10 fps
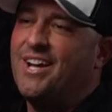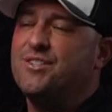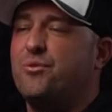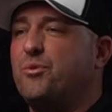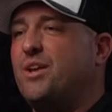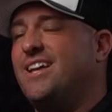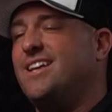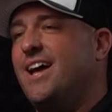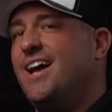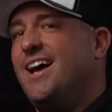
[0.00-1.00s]
So
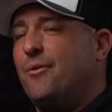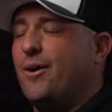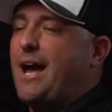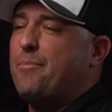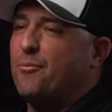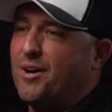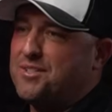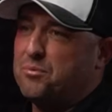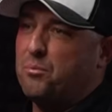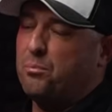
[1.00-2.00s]
it, what happened
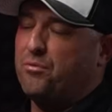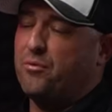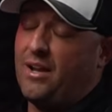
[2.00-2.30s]
was, before,